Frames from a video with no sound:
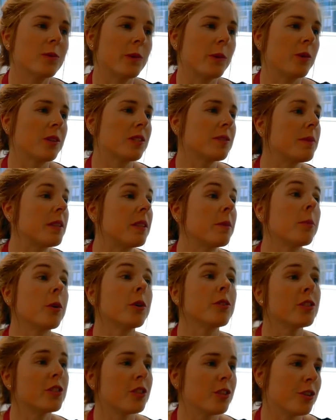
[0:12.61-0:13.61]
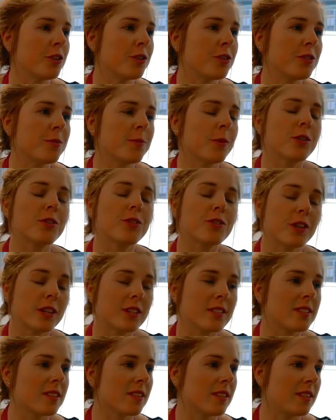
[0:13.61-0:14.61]
We want to be the most used, most
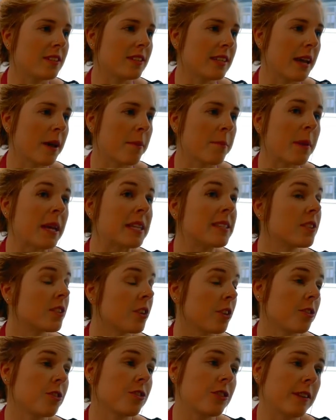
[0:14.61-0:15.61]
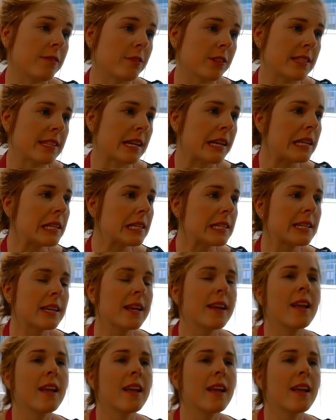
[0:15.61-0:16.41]
trusted meta-search travel site.